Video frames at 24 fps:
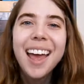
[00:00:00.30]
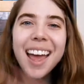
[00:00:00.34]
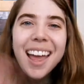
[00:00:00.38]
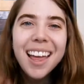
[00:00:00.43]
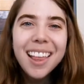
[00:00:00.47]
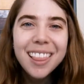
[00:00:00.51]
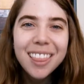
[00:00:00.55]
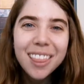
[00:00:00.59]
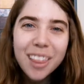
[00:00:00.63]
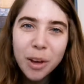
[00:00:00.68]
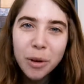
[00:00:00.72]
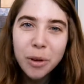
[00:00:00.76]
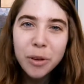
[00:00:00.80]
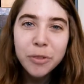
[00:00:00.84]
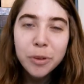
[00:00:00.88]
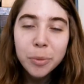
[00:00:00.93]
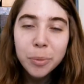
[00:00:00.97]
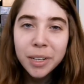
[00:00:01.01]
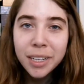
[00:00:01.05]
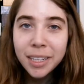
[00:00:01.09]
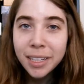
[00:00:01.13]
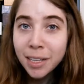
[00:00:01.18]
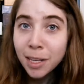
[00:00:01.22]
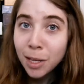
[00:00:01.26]
Hello
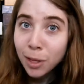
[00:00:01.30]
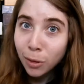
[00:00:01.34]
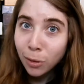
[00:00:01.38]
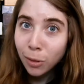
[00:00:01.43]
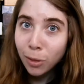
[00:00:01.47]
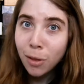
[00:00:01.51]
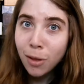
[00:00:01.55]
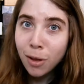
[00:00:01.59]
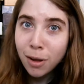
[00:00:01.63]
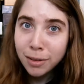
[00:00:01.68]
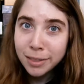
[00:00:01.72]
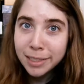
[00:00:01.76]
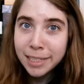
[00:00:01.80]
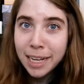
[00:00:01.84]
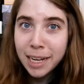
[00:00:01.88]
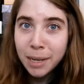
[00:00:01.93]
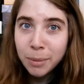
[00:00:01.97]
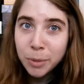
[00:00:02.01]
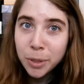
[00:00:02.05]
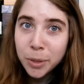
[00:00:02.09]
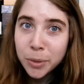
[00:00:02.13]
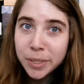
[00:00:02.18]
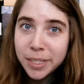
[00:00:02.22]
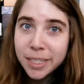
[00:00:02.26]
everybody, long
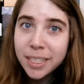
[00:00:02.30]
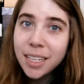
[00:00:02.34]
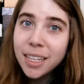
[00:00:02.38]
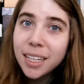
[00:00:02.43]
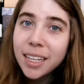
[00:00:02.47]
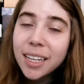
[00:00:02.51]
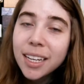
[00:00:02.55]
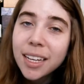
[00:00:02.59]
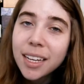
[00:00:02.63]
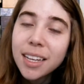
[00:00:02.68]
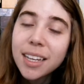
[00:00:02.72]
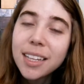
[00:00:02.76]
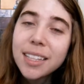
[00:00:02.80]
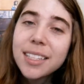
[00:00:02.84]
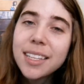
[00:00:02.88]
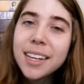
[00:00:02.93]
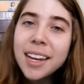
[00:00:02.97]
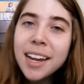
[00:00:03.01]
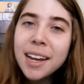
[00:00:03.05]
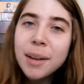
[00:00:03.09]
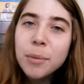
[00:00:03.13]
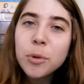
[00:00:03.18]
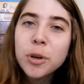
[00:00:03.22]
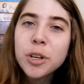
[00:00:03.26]
time no see.
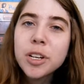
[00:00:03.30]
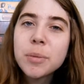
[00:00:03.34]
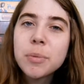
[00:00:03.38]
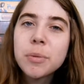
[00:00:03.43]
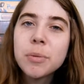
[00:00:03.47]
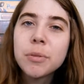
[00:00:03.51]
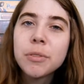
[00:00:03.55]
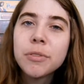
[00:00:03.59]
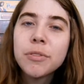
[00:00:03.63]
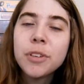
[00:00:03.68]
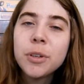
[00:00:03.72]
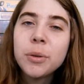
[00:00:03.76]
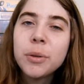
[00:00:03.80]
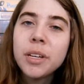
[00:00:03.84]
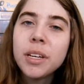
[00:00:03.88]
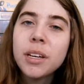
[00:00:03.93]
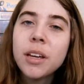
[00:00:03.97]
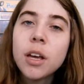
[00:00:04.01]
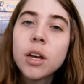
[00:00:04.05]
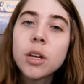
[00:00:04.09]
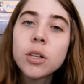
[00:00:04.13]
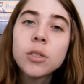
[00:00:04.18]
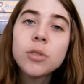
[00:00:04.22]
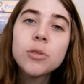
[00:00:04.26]
Today I'm going to be reviewing
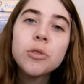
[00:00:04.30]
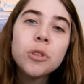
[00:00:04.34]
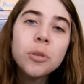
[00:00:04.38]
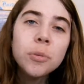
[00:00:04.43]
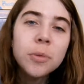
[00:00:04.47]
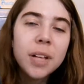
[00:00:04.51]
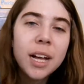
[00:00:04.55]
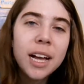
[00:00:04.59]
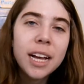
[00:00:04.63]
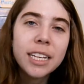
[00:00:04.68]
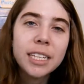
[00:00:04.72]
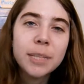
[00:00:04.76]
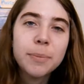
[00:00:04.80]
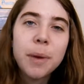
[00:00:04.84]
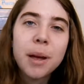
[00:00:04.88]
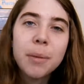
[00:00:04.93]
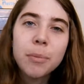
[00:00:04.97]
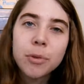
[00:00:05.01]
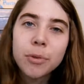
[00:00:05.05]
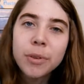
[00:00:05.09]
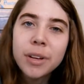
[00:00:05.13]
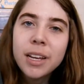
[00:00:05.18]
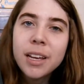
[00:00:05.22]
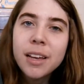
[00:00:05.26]
Stormglass by
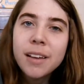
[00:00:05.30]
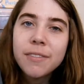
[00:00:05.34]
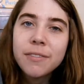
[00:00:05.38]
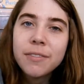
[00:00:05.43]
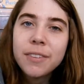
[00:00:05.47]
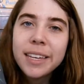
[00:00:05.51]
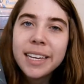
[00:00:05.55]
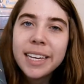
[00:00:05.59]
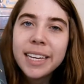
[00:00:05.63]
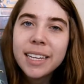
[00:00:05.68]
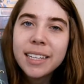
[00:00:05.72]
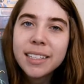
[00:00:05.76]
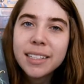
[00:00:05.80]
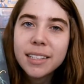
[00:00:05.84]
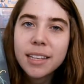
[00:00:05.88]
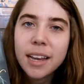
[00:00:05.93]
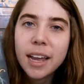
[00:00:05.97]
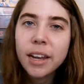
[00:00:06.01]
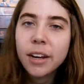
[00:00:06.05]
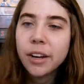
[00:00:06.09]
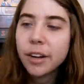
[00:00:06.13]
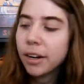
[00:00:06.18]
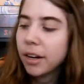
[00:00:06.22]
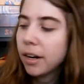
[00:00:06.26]
Maria V.
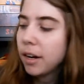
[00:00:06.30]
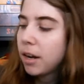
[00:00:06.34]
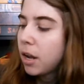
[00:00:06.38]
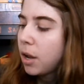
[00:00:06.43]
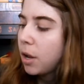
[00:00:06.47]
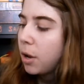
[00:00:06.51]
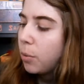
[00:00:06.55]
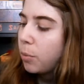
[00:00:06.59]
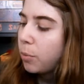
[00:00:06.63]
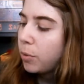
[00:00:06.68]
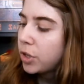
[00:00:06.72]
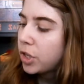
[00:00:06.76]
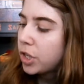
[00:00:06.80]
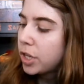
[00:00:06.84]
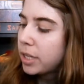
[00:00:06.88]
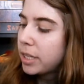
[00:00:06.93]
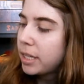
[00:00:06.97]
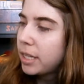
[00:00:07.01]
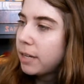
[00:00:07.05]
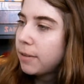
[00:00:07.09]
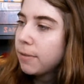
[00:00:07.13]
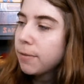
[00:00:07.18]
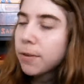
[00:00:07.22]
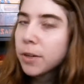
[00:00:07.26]
Snyder, which is
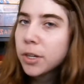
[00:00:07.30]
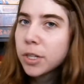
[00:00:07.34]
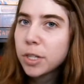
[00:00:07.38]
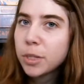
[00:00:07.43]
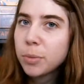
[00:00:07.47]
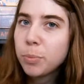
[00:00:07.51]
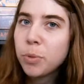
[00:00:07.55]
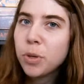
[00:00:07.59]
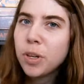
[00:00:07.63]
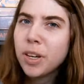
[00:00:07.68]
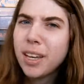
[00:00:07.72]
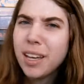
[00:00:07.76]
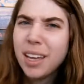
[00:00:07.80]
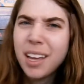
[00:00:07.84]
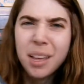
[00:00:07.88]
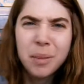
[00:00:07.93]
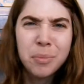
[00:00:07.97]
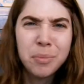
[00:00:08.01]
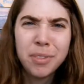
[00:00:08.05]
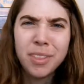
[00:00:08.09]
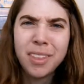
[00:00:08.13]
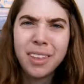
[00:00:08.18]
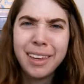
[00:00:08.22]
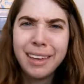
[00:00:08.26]
the first book
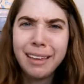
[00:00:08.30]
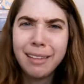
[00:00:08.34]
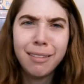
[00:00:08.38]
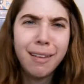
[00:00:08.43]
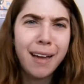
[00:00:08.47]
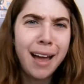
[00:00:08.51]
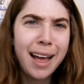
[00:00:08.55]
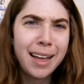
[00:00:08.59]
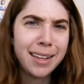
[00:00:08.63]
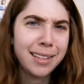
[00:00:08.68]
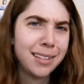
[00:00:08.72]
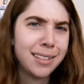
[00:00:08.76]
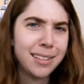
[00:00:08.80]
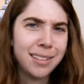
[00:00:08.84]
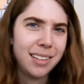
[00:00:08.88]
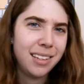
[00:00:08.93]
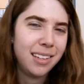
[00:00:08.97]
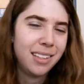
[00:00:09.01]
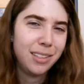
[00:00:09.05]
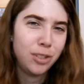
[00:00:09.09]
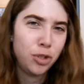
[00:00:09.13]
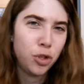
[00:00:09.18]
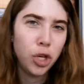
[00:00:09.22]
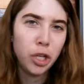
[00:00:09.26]
in the Glass
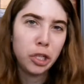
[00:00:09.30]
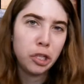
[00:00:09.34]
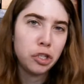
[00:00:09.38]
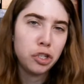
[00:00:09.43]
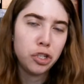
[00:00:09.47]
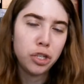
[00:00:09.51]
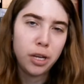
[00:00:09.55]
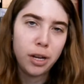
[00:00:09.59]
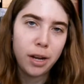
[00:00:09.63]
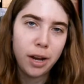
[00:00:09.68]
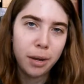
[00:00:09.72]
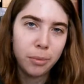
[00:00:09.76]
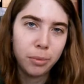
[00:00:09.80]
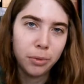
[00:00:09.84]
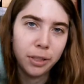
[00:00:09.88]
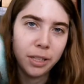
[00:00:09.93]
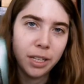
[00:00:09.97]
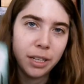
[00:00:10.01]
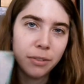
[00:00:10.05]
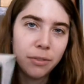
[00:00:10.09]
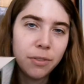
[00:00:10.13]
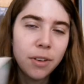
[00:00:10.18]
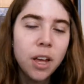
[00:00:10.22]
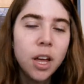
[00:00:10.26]
trilogy, I
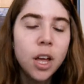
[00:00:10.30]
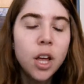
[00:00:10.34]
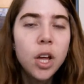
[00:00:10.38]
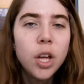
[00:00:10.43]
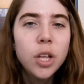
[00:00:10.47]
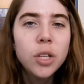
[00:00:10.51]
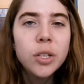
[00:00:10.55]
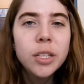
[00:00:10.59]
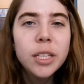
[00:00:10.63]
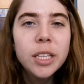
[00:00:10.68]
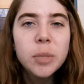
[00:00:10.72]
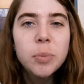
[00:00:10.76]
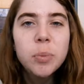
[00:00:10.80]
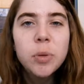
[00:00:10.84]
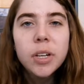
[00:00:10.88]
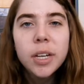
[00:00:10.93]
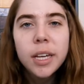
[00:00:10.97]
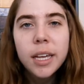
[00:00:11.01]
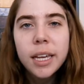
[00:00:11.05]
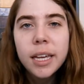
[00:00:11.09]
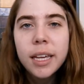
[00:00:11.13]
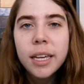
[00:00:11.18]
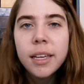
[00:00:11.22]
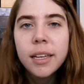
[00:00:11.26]
believe. So this book
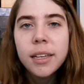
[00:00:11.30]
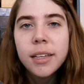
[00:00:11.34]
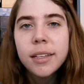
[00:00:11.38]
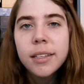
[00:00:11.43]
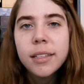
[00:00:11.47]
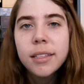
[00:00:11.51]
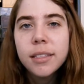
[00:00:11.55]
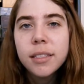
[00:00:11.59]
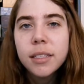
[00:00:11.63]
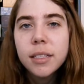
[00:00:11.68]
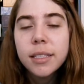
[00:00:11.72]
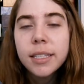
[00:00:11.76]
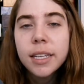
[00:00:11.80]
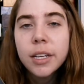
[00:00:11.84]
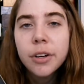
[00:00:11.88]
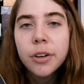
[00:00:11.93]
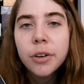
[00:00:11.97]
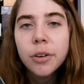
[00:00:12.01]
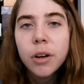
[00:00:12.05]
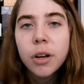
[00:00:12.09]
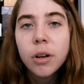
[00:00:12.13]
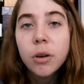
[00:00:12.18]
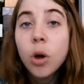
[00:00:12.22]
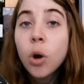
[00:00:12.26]
is centered
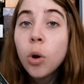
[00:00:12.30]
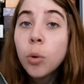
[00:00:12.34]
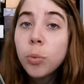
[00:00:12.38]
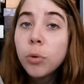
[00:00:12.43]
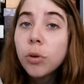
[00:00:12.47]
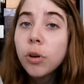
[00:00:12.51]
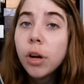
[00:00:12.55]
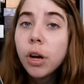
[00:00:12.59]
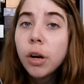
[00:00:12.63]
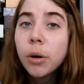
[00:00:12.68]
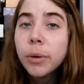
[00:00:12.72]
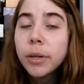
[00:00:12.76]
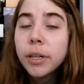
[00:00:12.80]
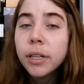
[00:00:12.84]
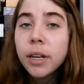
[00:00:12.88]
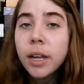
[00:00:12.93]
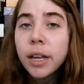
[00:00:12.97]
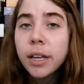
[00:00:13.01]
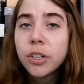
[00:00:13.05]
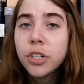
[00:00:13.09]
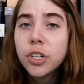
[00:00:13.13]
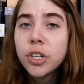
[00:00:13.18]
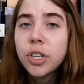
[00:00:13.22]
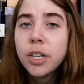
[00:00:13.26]
around Opal Cohen,
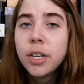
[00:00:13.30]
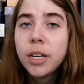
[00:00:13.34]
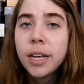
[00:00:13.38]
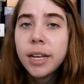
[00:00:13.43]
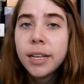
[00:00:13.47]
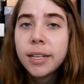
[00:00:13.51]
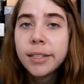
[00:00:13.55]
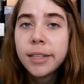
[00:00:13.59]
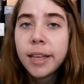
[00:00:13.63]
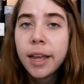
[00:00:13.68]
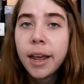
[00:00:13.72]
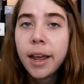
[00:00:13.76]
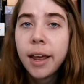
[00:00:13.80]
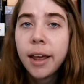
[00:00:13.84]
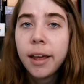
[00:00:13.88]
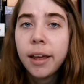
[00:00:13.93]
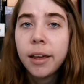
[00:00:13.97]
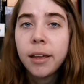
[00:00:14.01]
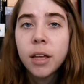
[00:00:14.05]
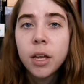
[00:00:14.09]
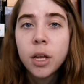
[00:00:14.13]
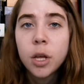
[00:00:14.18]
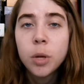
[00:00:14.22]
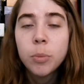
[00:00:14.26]
and she is
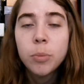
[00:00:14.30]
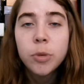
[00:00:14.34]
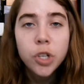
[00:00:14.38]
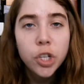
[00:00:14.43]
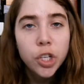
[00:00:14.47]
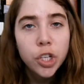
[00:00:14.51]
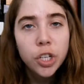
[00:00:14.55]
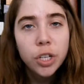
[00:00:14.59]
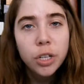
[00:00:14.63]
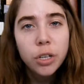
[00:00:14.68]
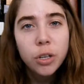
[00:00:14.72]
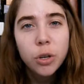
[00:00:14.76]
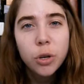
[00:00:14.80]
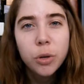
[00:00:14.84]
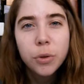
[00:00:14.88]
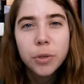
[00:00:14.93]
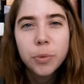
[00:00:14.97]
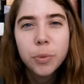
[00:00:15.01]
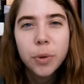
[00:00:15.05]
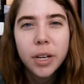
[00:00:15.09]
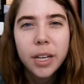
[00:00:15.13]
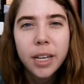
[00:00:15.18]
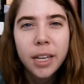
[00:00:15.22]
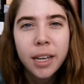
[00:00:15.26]
a magician who is
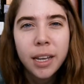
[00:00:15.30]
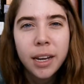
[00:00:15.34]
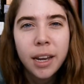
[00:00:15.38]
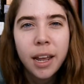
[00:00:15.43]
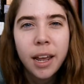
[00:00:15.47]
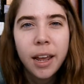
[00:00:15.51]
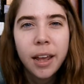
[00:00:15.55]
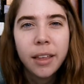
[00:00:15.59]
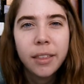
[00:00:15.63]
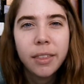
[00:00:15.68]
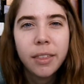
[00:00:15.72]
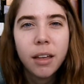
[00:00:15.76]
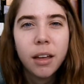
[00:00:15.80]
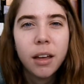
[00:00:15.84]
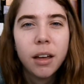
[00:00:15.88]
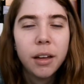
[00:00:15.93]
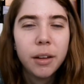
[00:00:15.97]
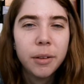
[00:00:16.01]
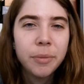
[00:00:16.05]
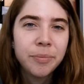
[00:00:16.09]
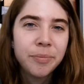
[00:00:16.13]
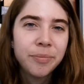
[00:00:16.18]
working in the